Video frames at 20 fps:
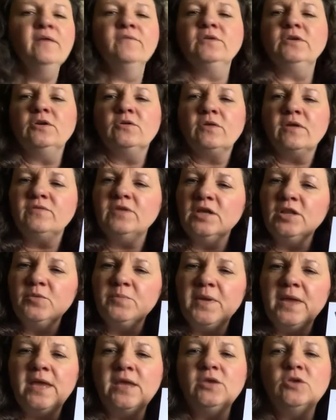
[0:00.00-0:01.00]
If you don't have yellow
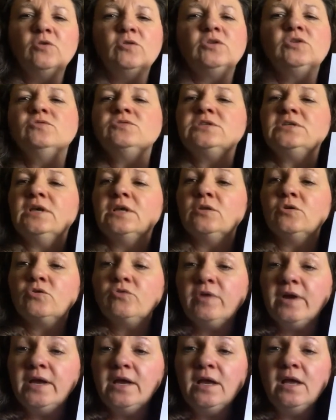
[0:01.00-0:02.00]
paint, you can use yellow
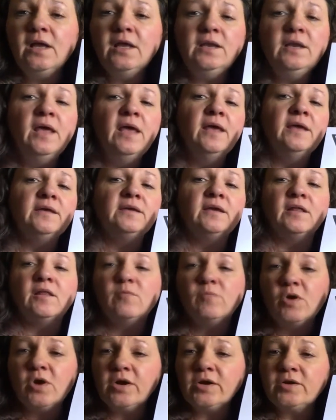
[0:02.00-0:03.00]
crayon, yellow
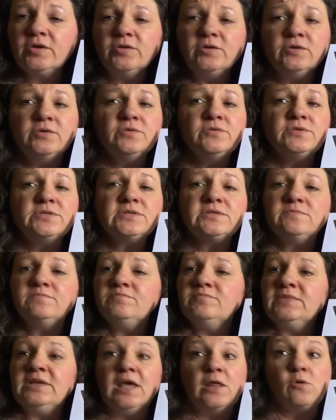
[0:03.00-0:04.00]
markers,
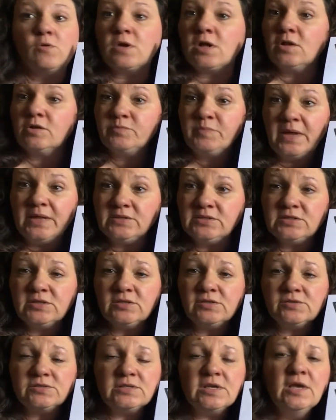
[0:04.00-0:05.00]
yellow colored
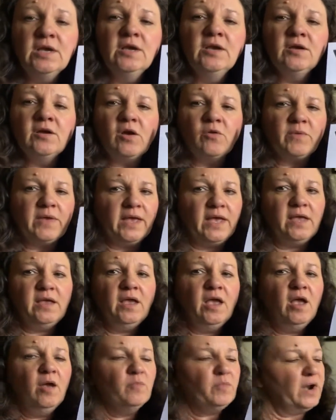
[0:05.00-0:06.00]
pencils. Okay.
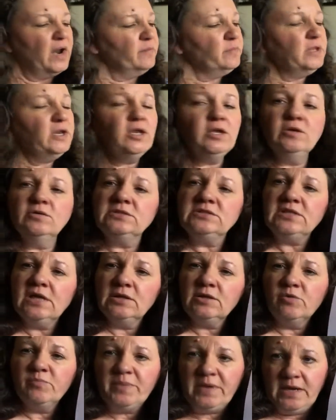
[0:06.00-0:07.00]
But I'm going to use
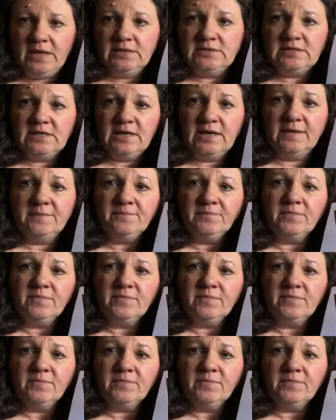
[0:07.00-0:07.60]
yellow paint today.